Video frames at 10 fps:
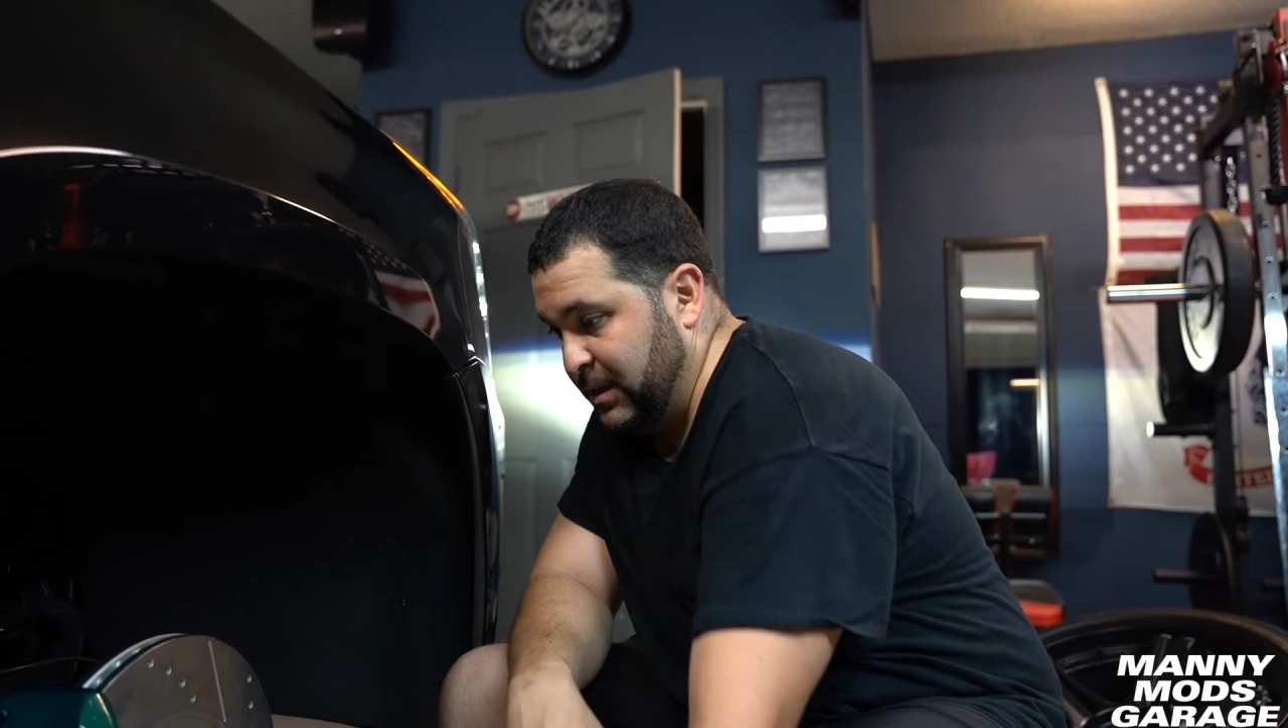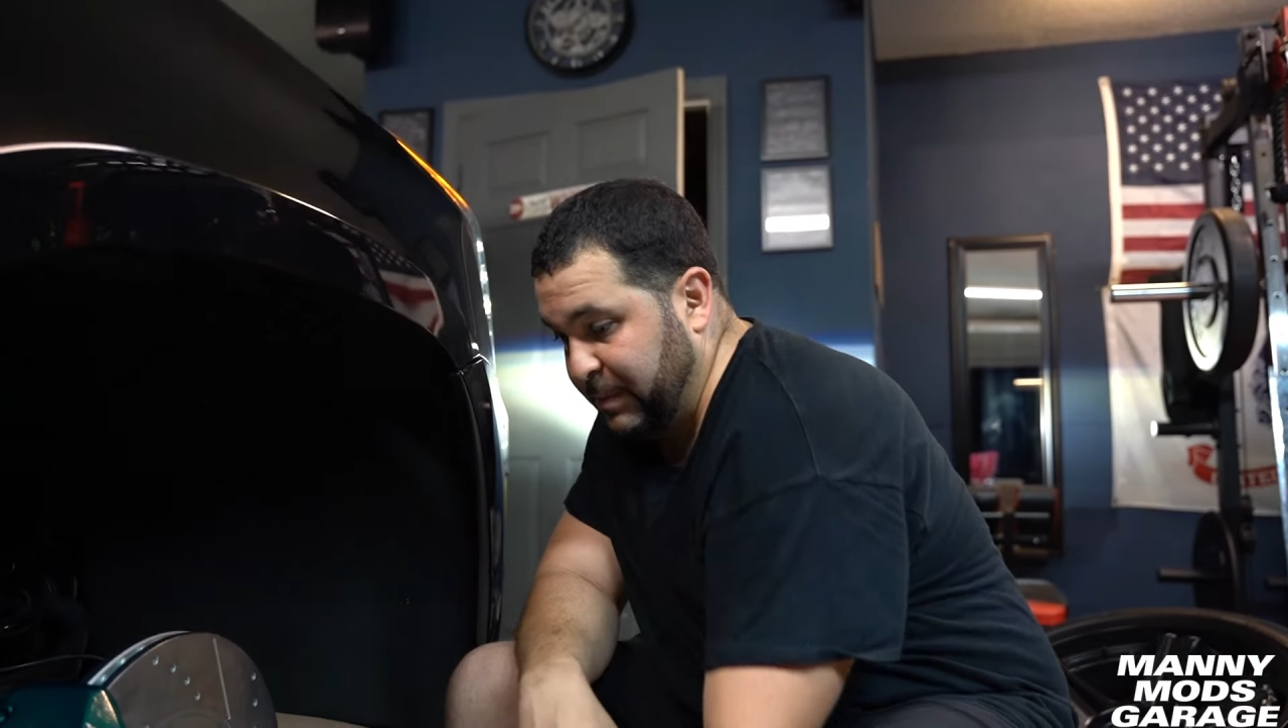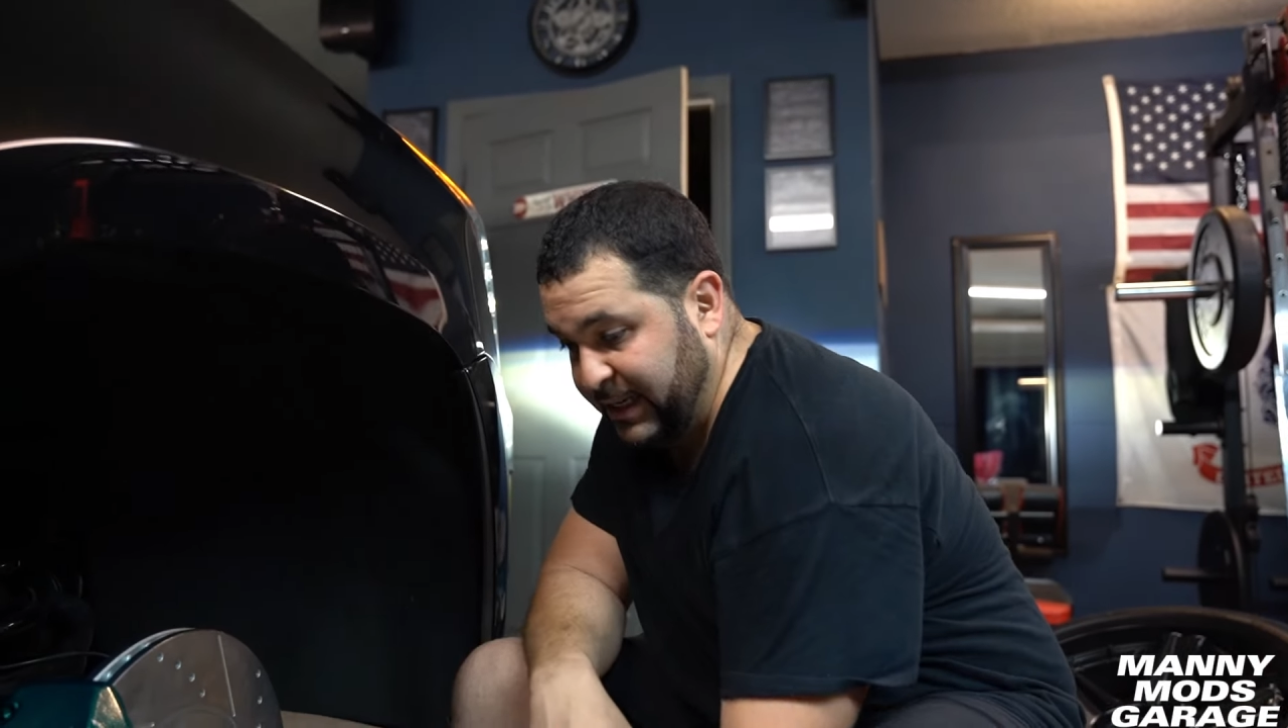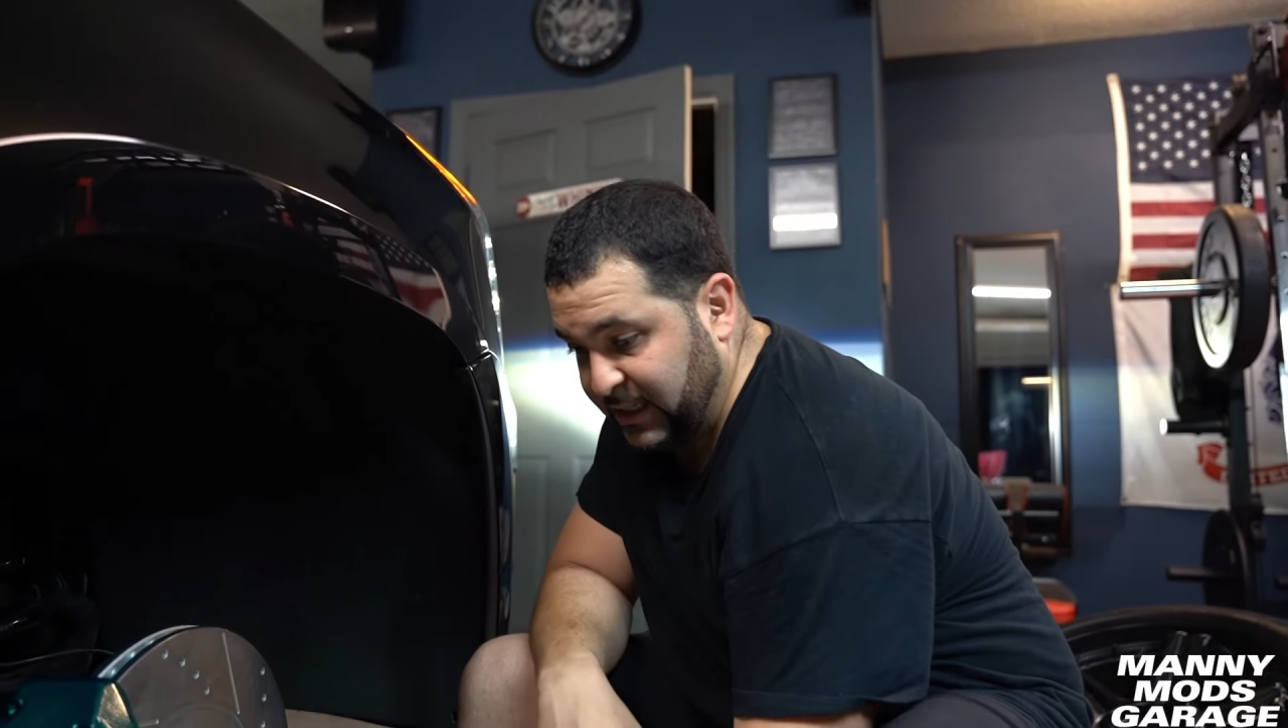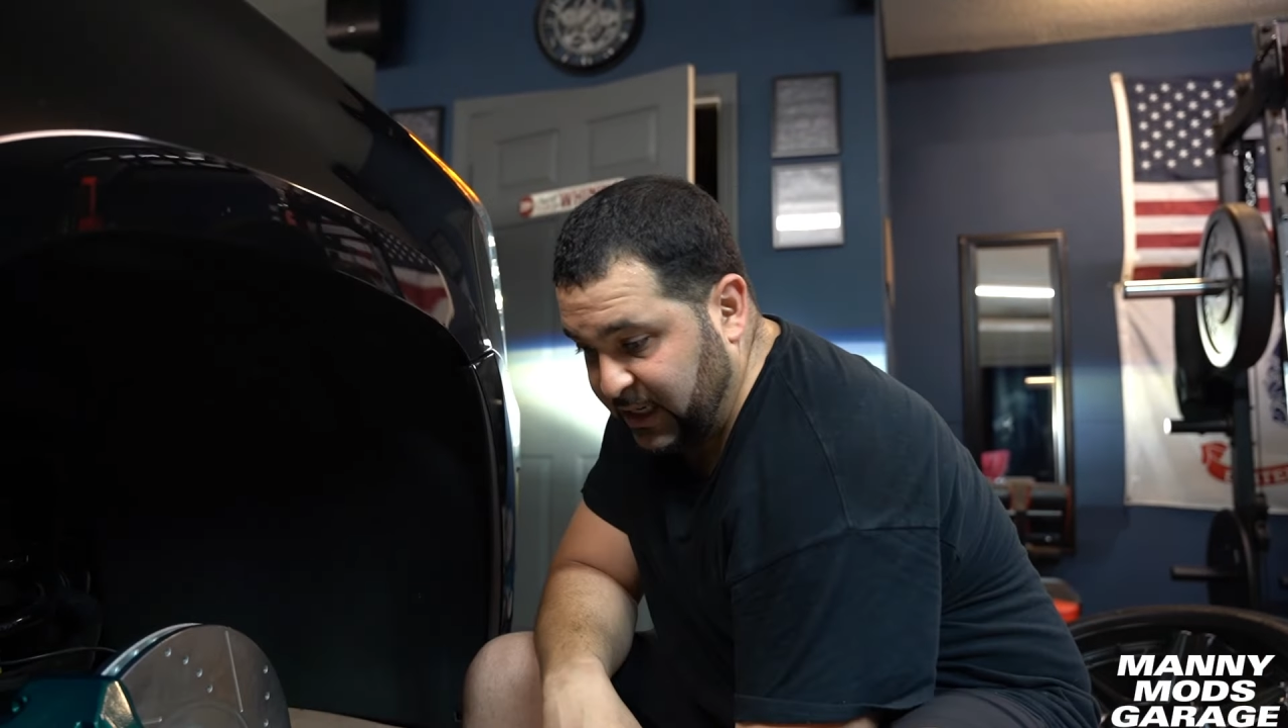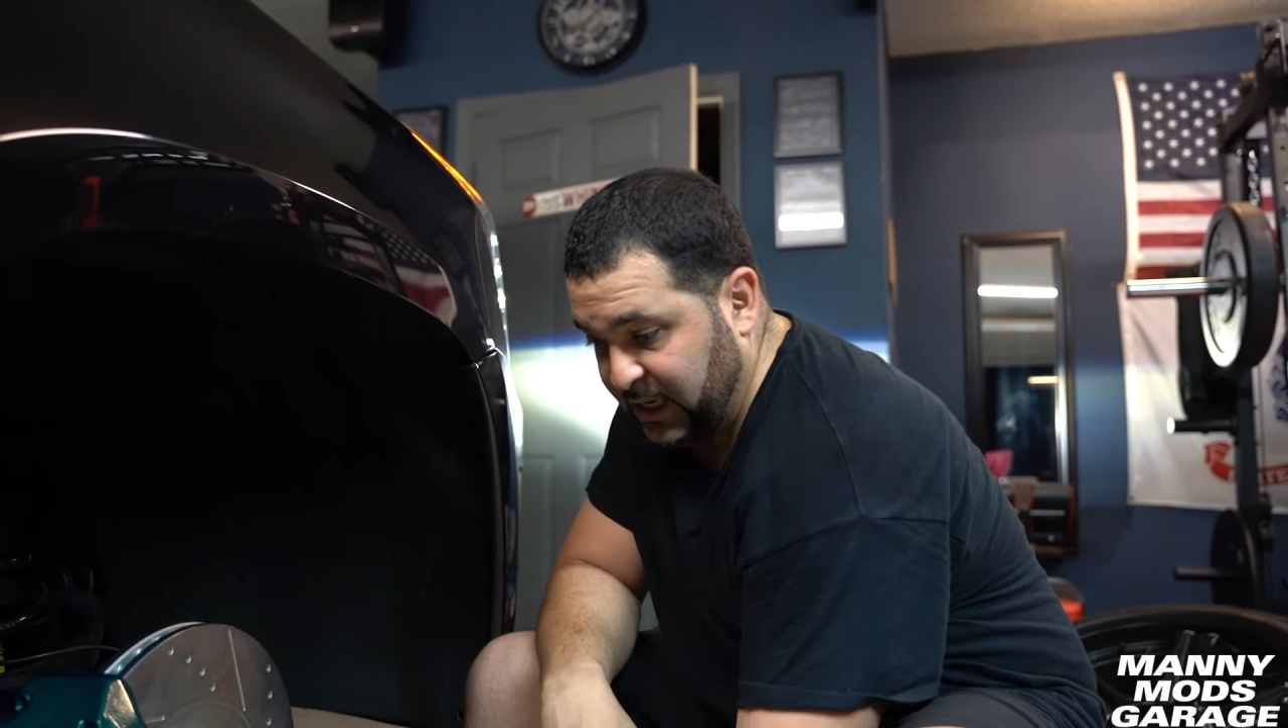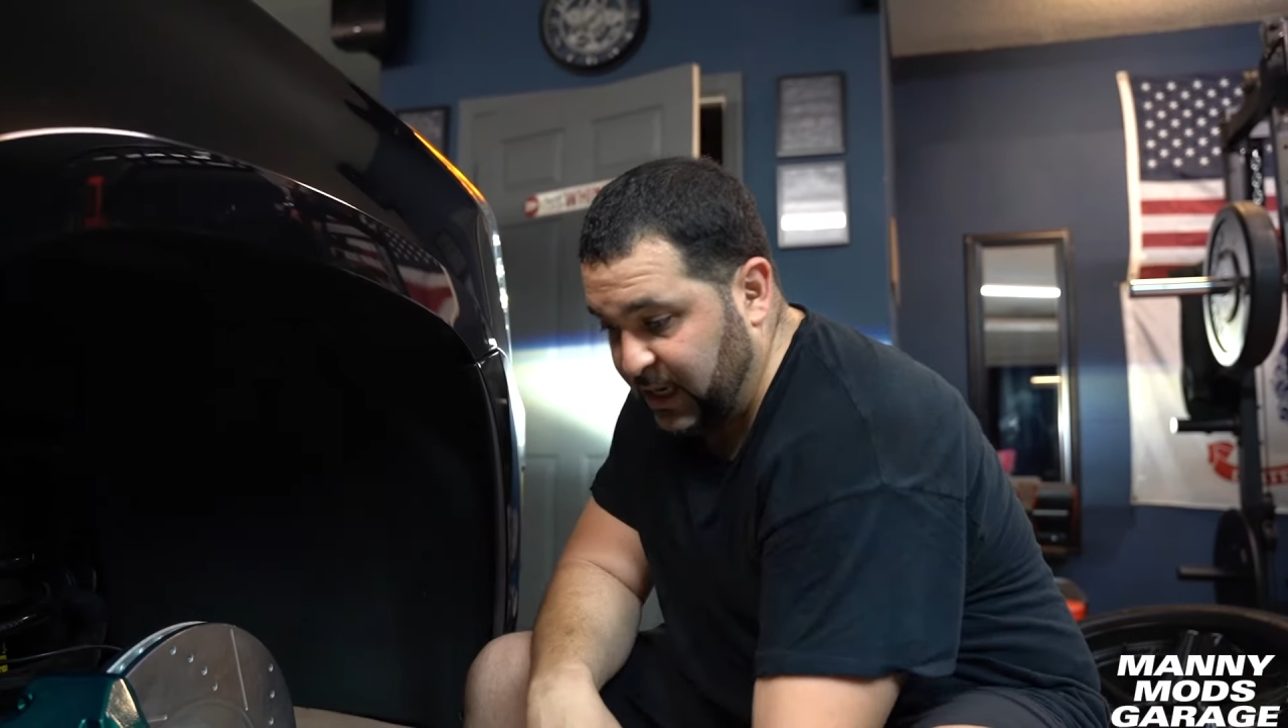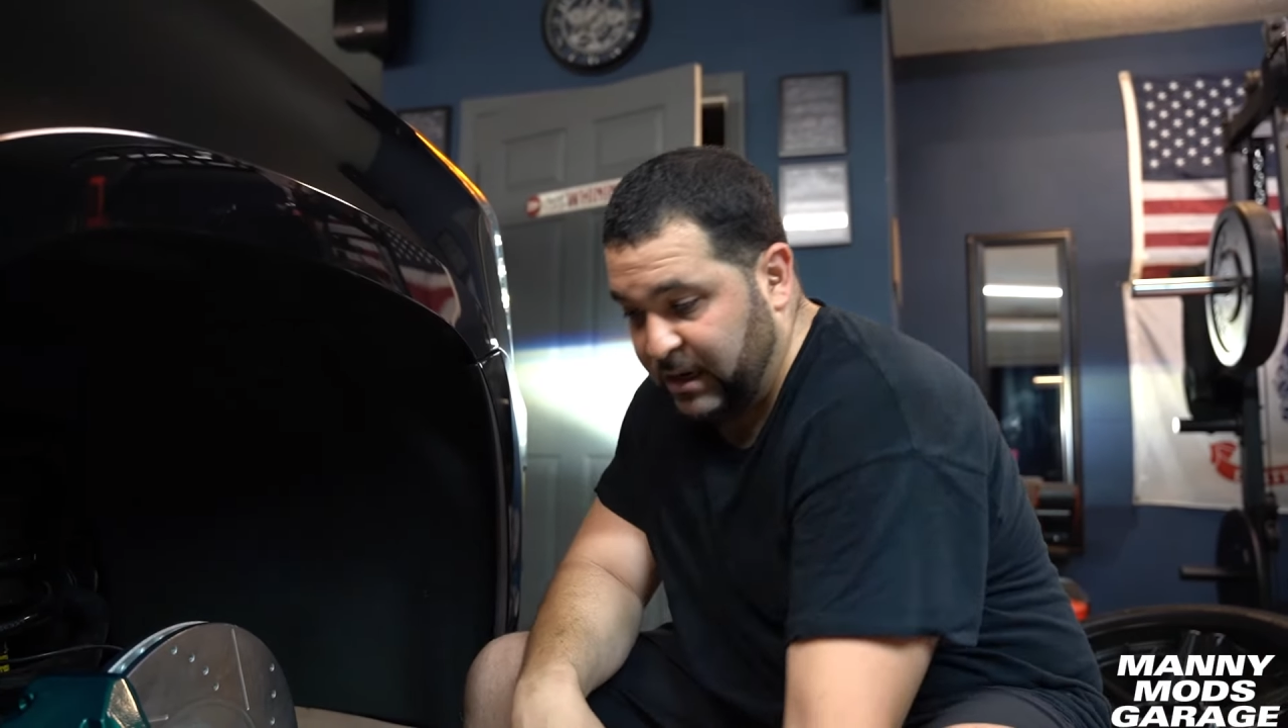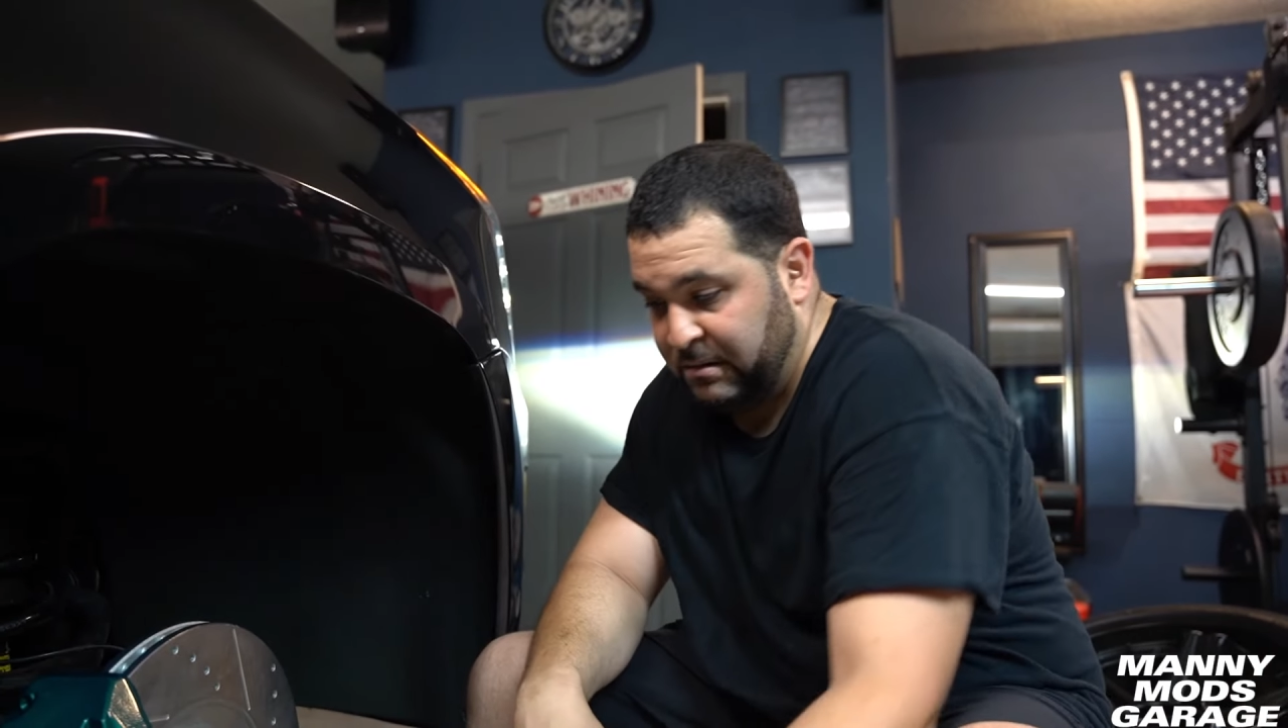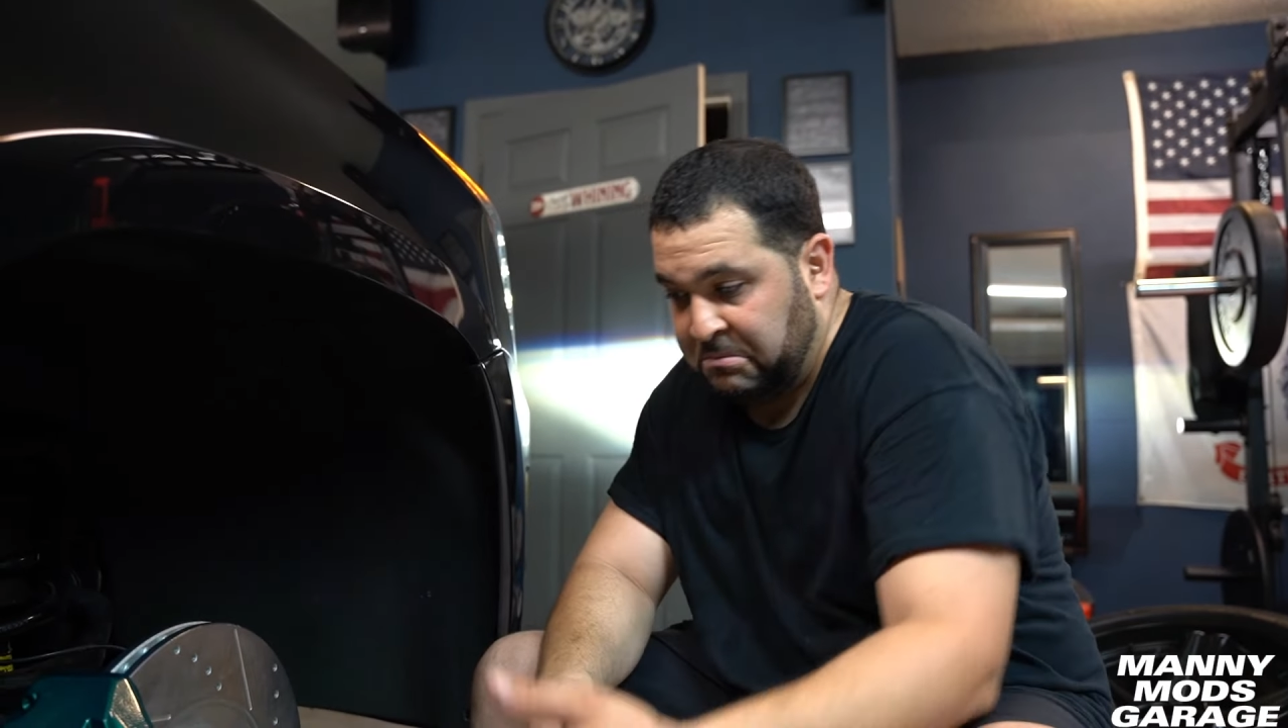basically it.